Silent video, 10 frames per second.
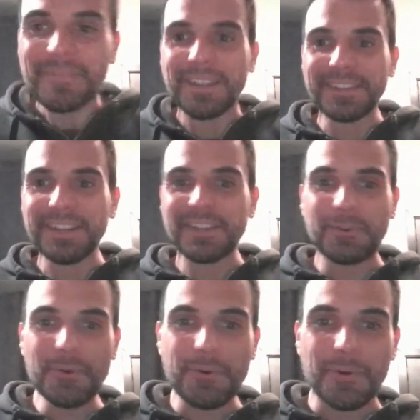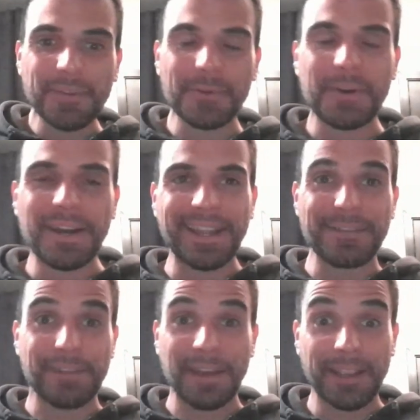That's cool. So I
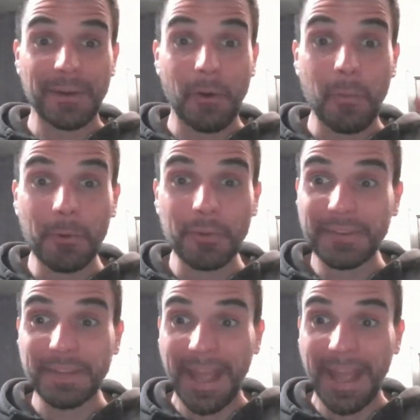have like almost